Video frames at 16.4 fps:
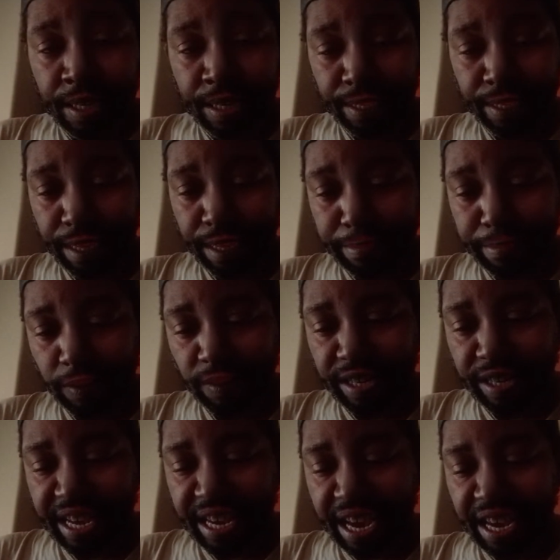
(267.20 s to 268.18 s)

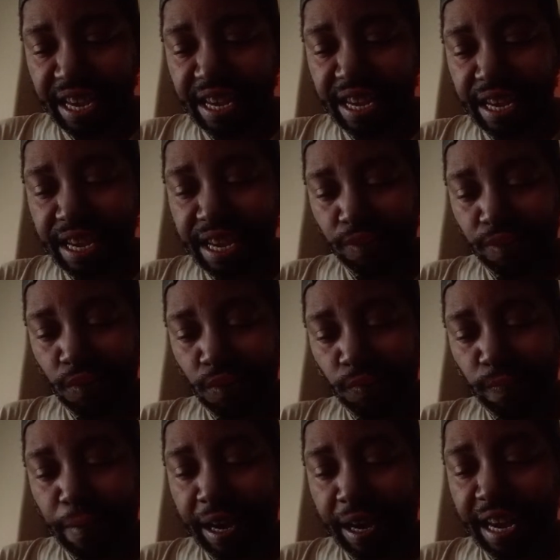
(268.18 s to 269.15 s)
WDAE is
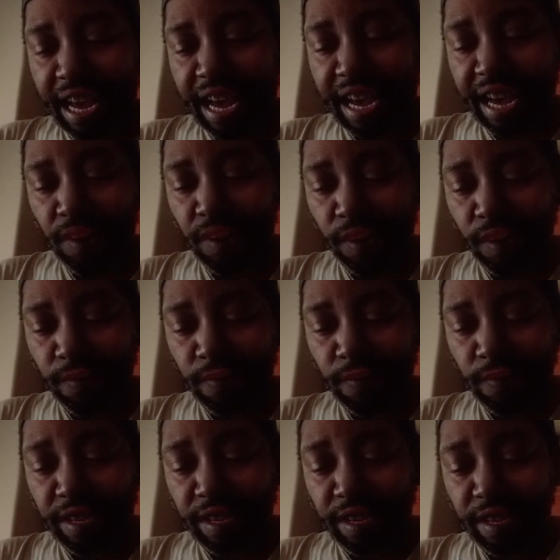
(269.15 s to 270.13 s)
owned by
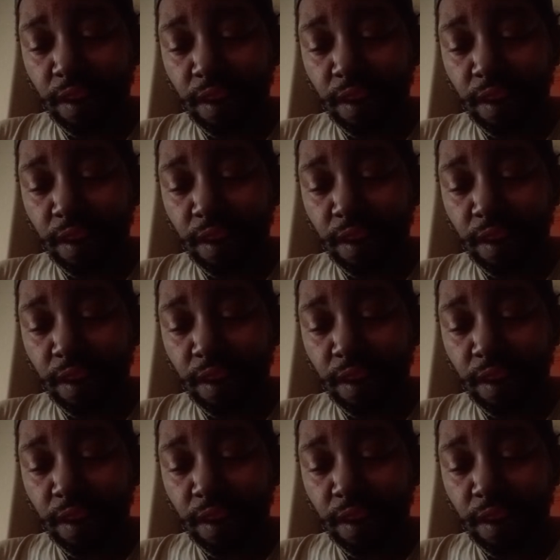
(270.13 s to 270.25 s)
iHeartMedia